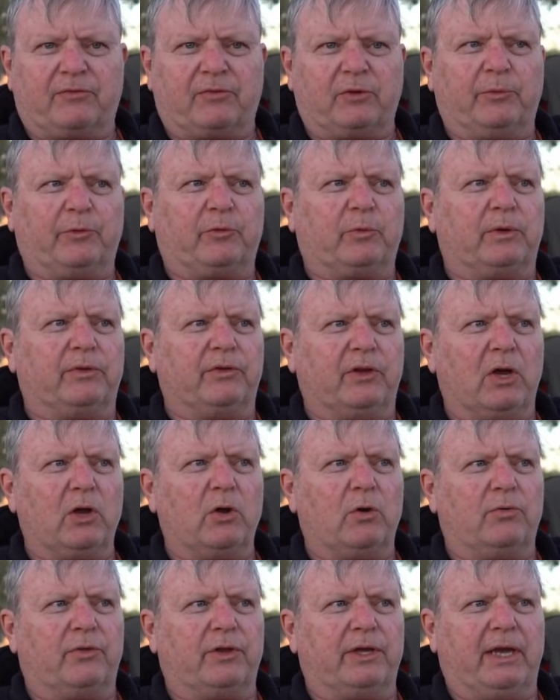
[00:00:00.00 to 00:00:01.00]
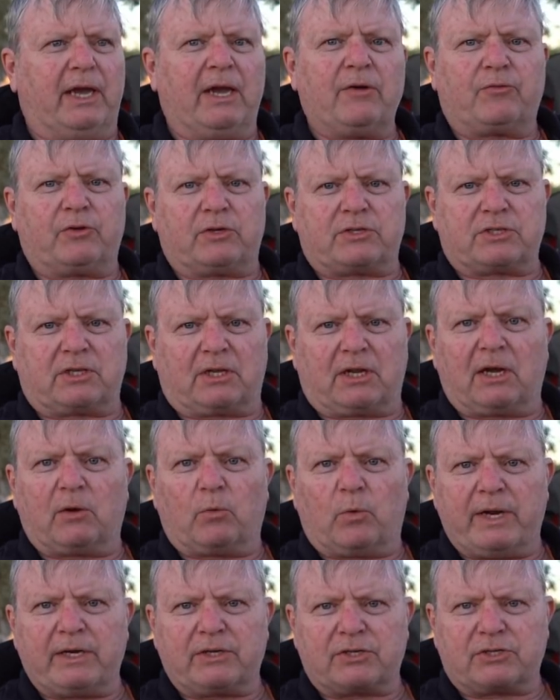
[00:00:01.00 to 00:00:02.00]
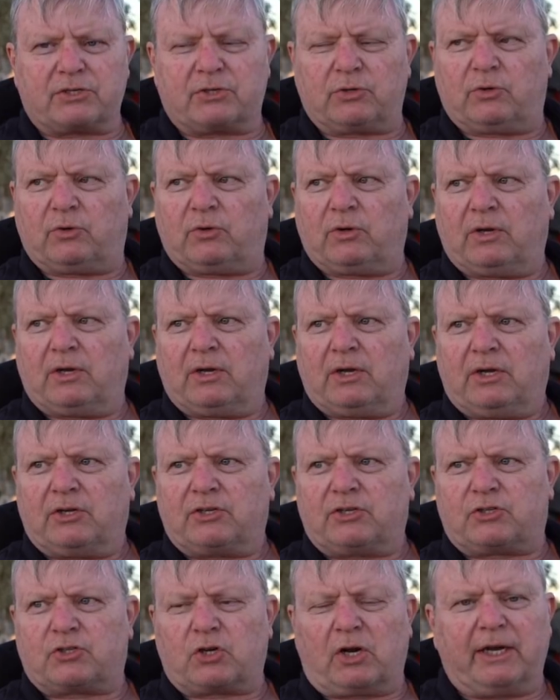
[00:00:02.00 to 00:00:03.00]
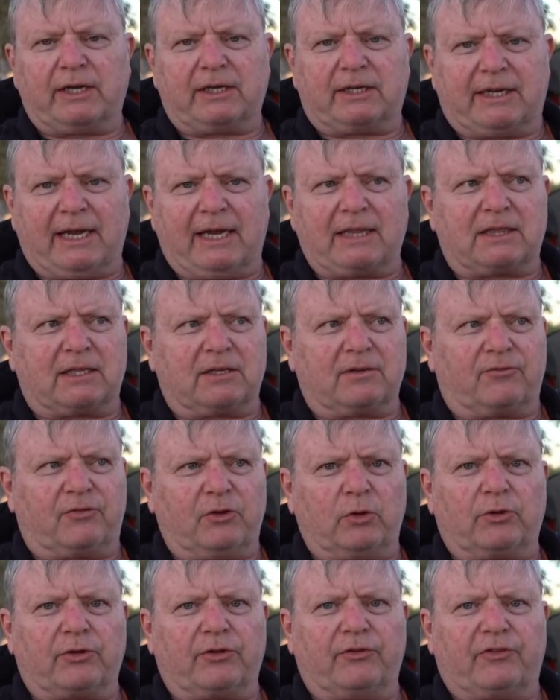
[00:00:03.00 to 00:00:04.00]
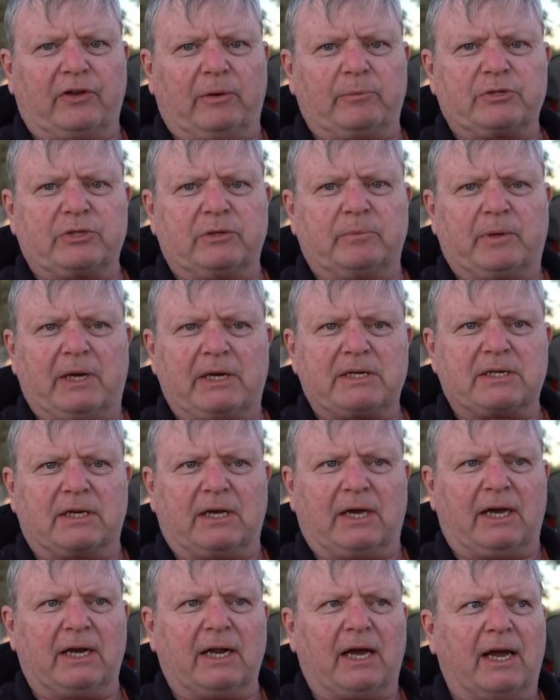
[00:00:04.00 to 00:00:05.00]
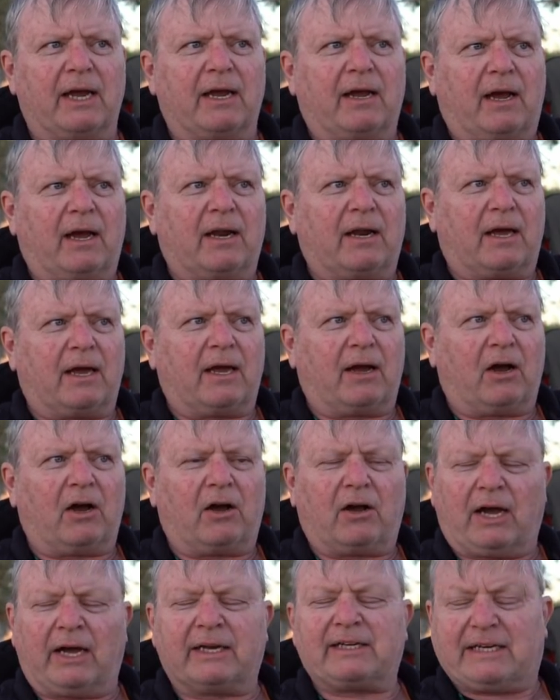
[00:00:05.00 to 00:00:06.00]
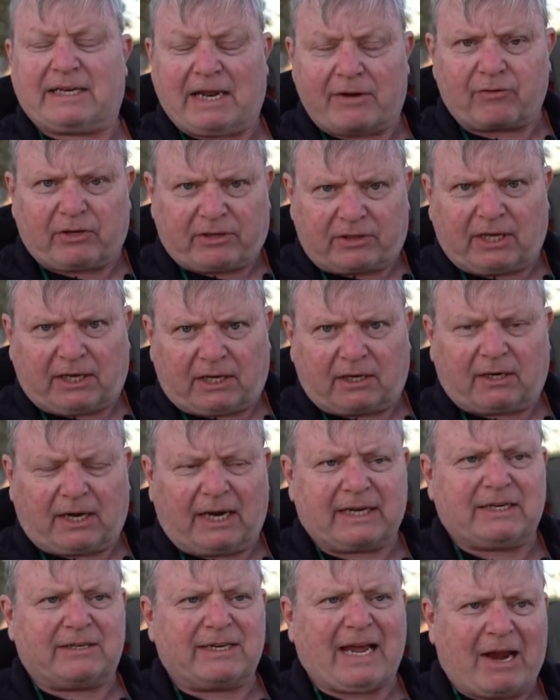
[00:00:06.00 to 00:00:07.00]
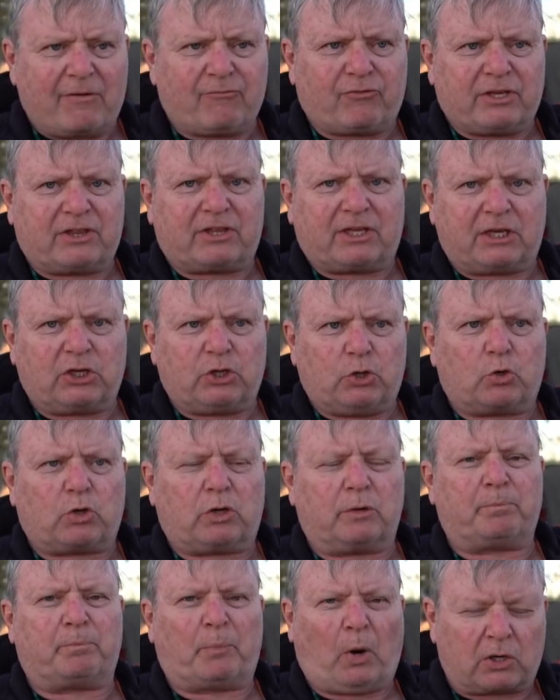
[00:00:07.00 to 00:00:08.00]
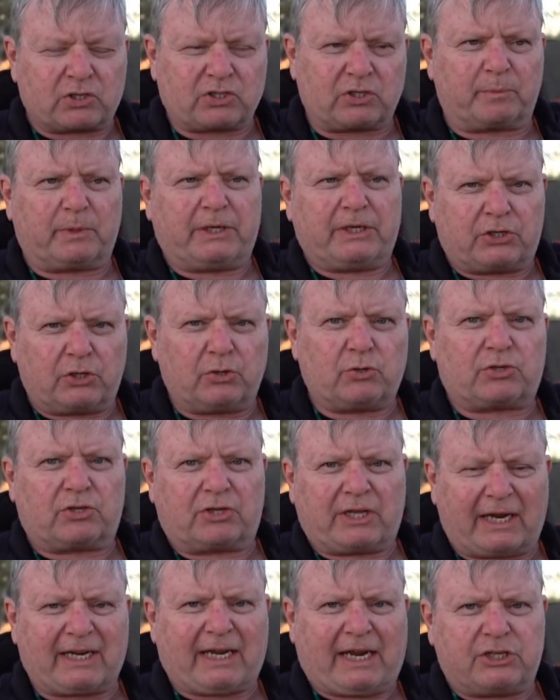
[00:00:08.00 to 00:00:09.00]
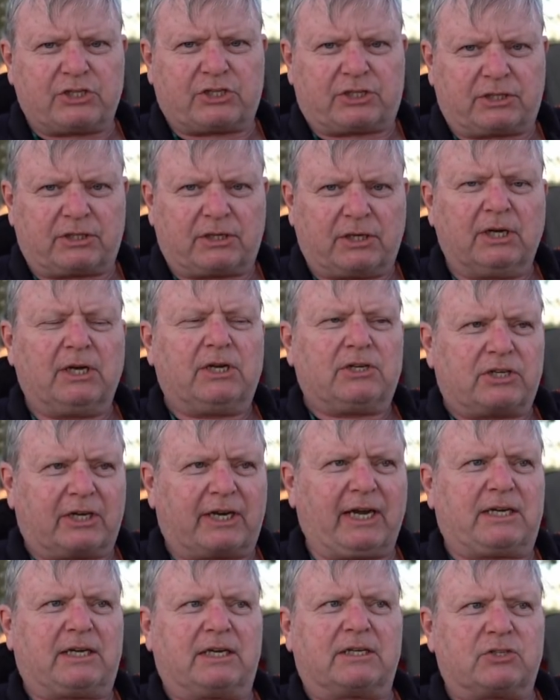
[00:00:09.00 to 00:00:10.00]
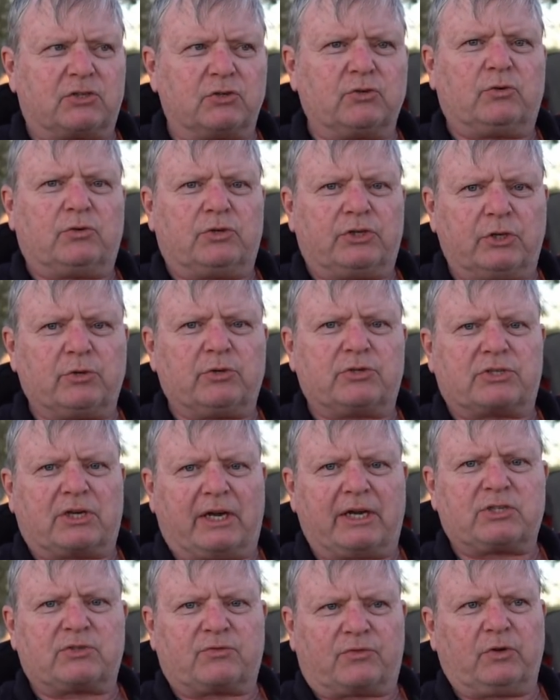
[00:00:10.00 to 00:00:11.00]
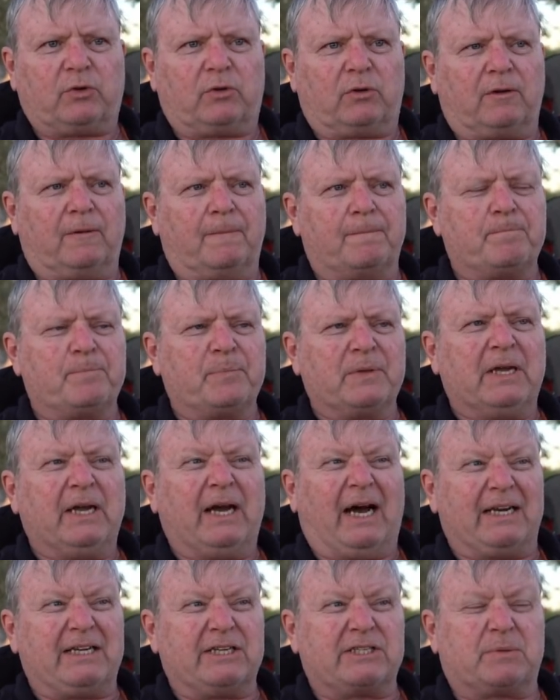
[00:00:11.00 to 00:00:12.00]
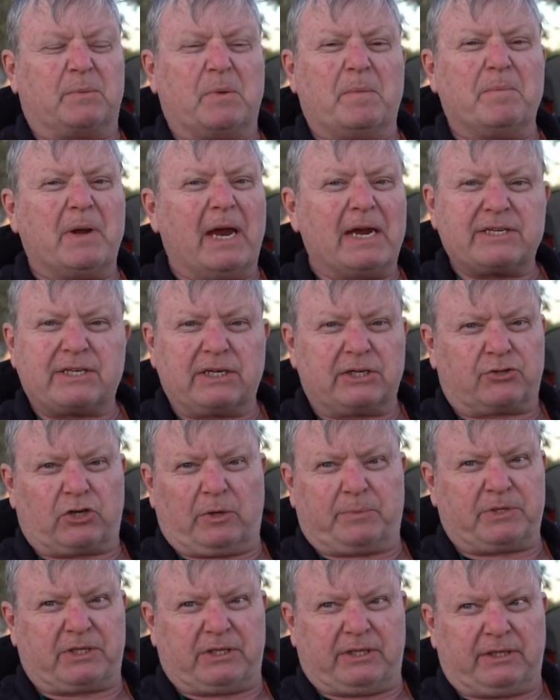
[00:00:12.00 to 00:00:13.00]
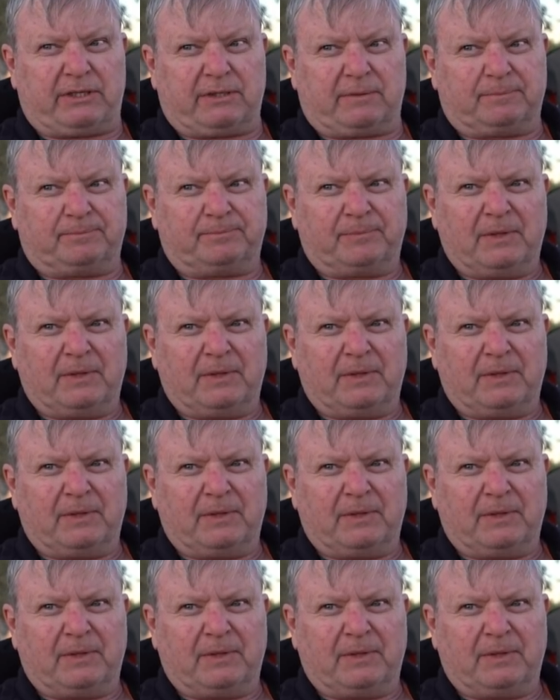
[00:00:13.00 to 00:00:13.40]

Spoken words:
films will know the efforts that I went to try and get the fuel consumption better, and I did everything. I did everything you could possibly do to that engine to get it to use less fuel. I did some amazing trips in it,